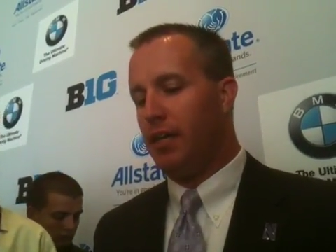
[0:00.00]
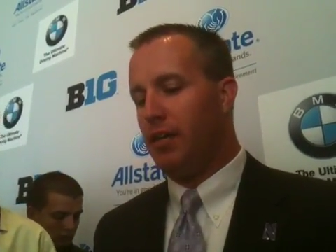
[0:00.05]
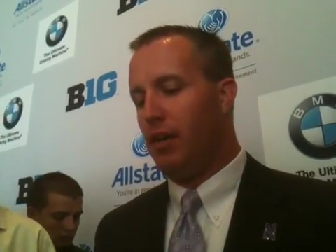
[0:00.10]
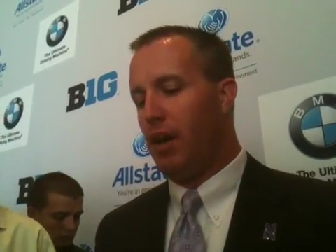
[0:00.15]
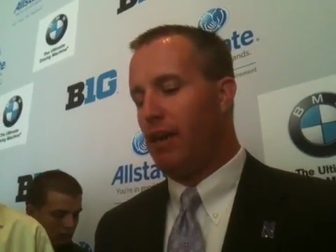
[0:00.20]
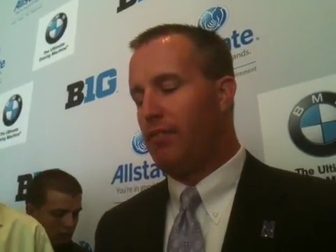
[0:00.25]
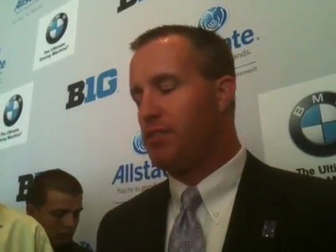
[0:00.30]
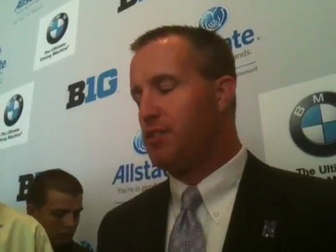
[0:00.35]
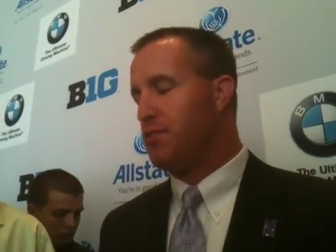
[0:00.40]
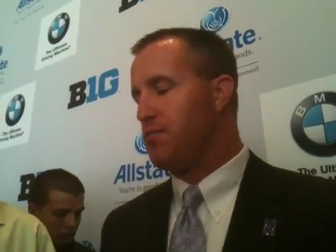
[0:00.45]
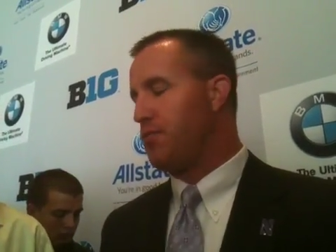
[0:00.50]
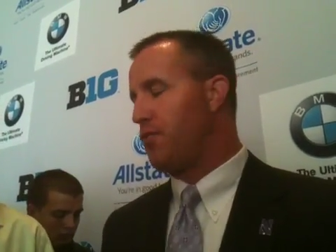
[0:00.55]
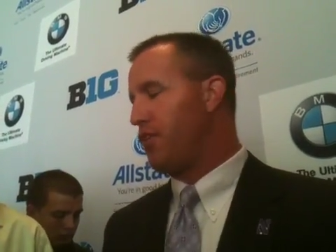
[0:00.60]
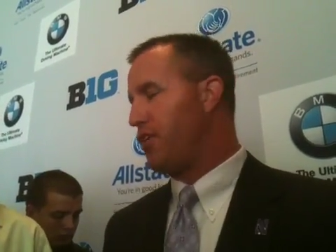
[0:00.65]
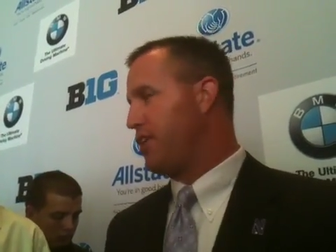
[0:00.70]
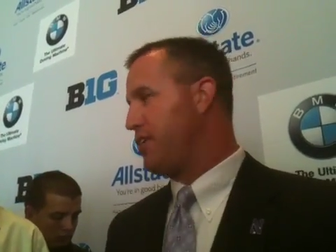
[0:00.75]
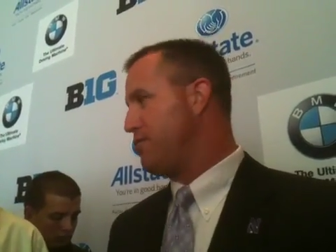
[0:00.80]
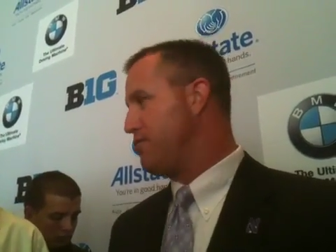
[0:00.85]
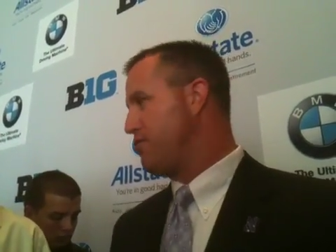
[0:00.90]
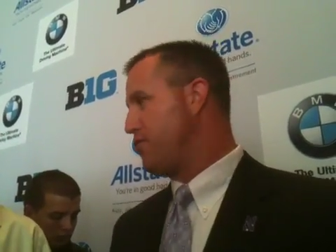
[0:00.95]
you know, obviously,
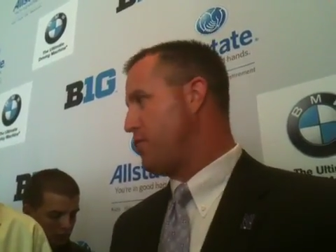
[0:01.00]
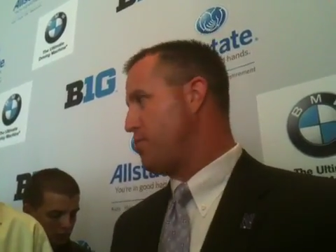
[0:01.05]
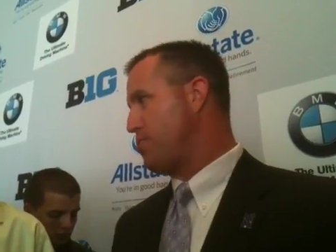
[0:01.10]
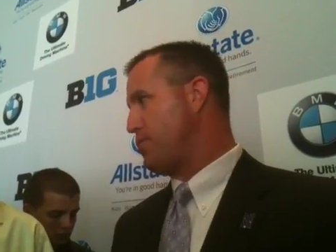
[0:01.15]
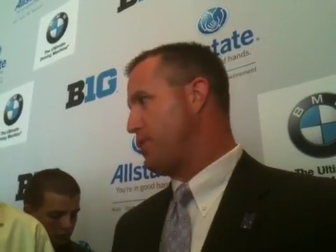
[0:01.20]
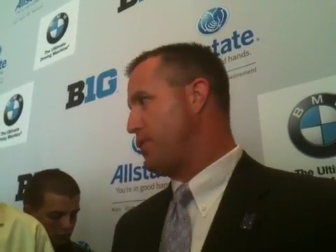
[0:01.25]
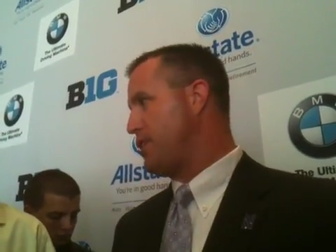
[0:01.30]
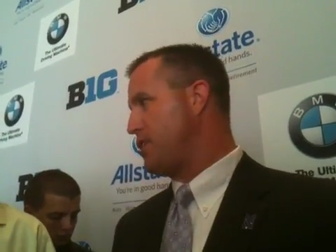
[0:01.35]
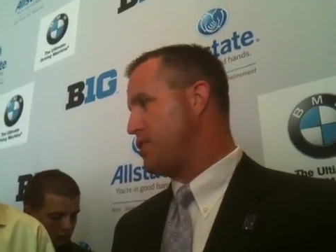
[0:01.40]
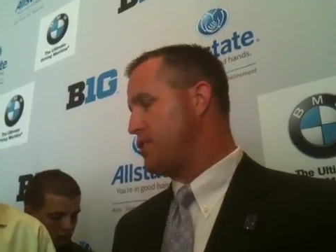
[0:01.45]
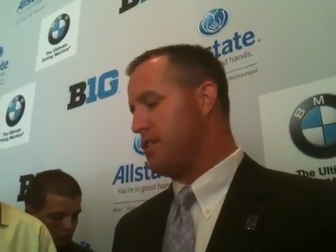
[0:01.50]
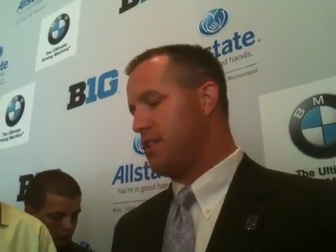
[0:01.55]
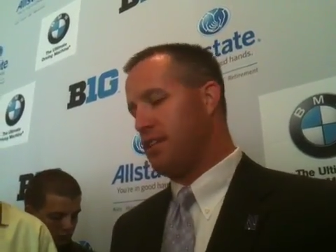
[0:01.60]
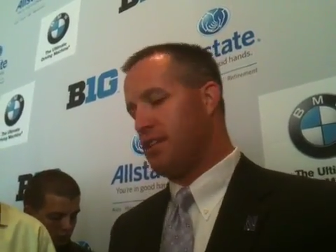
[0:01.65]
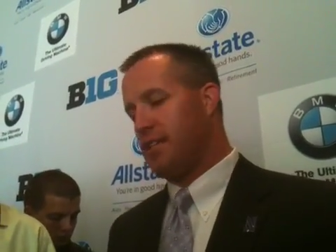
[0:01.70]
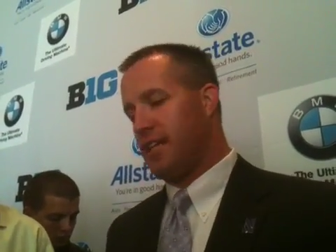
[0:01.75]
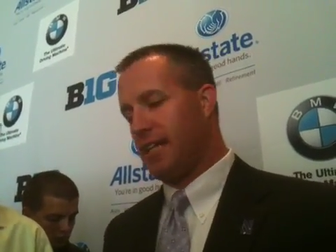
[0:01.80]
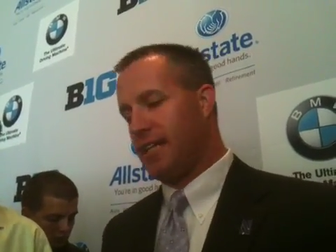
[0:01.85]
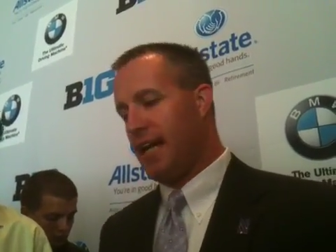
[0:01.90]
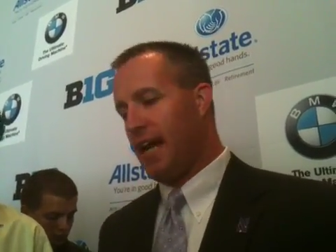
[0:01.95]
very very pleased. The
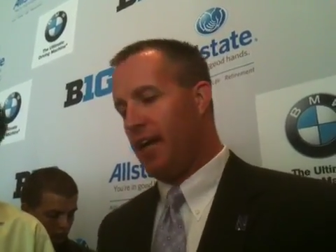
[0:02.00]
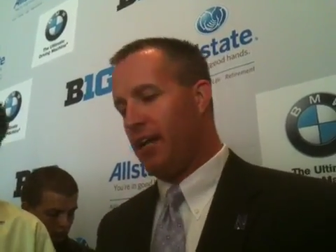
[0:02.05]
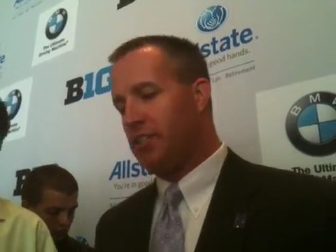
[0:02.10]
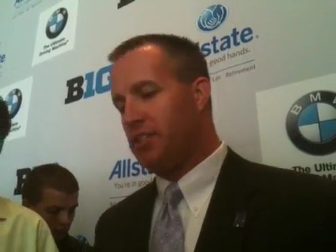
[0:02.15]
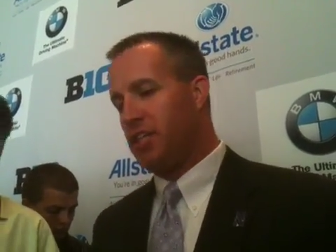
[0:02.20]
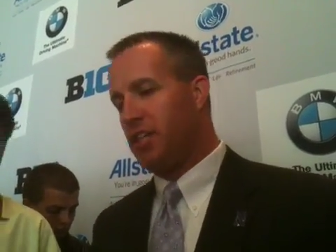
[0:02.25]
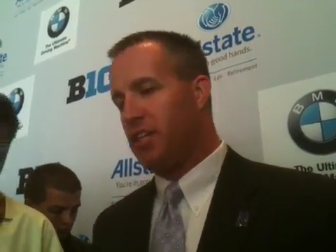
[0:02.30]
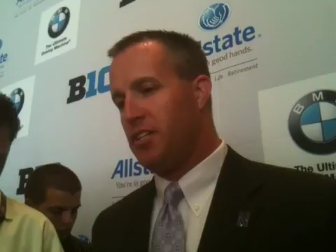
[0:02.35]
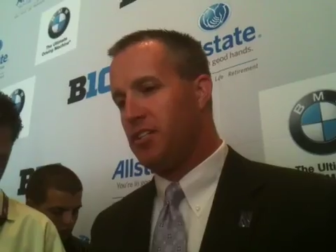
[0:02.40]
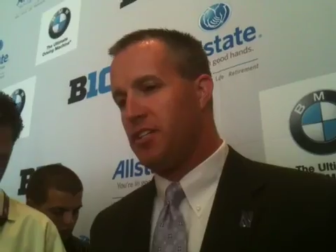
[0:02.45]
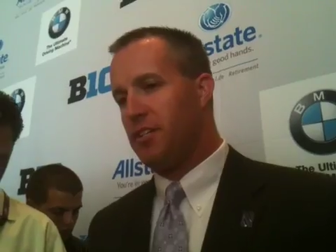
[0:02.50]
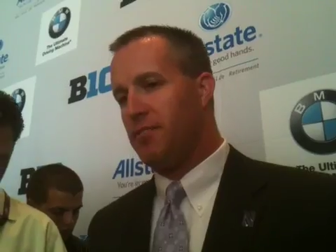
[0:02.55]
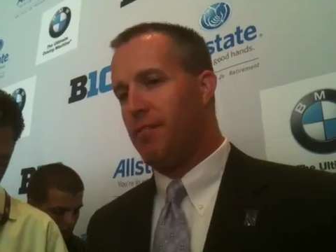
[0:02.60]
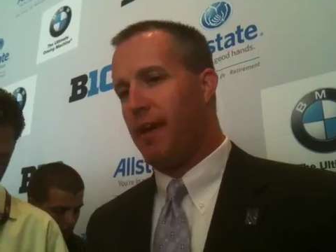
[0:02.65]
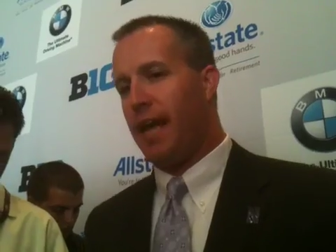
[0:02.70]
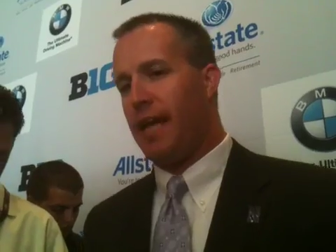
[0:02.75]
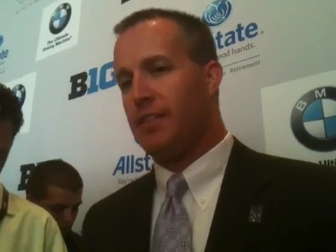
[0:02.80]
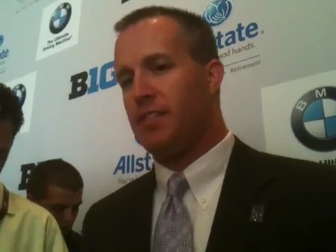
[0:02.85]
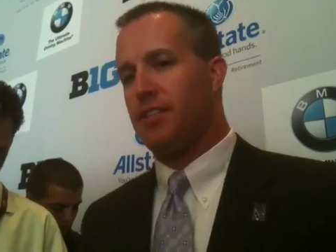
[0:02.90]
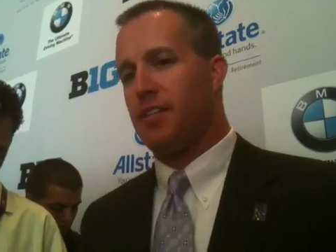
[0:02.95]
technology is
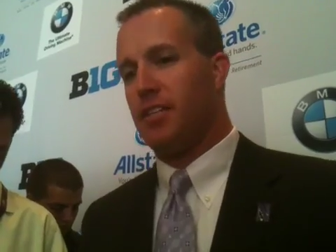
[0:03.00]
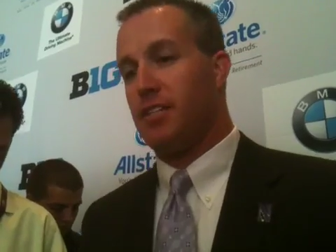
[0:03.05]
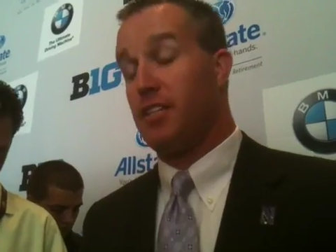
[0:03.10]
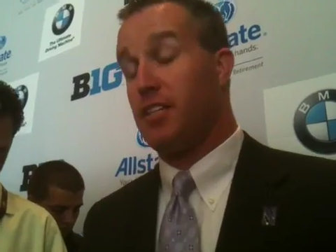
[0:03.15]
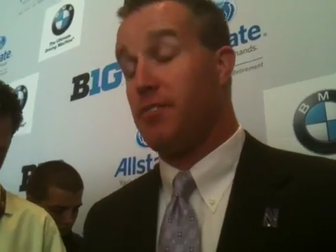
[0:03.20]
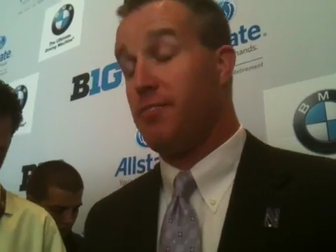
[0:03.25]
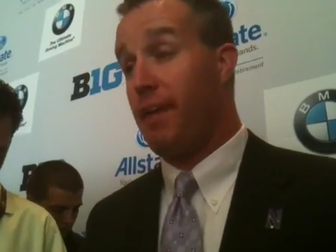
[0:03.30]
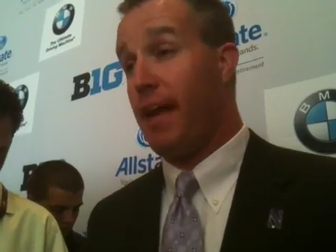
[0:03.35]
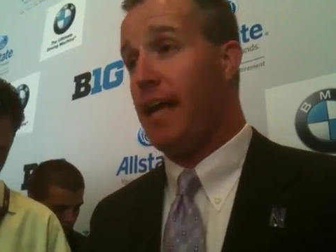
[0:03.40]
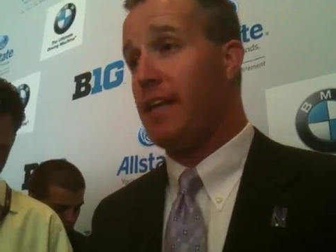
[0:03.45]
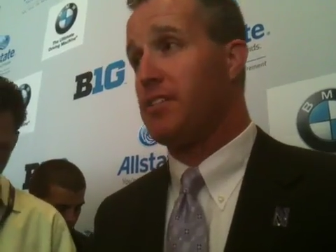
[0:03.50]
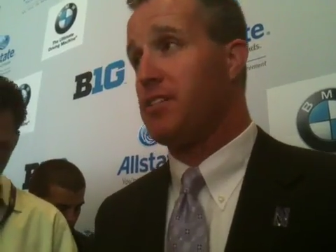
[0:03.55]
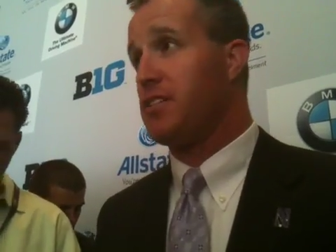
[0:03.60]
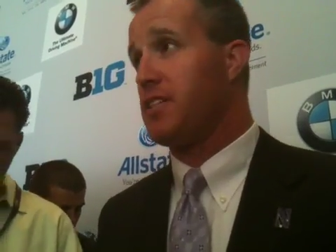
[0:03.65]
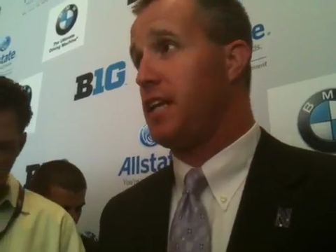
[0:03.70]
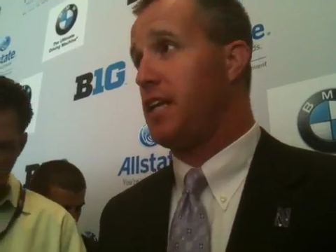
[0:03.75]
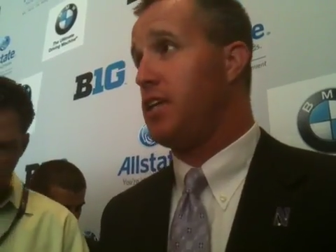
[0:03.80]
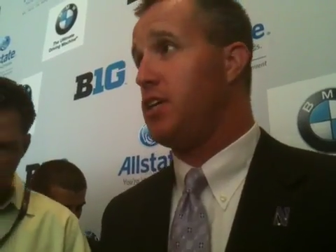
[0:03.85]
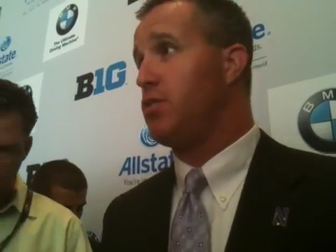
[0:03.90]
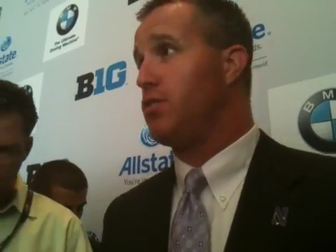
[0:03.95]
advanced as advanced as any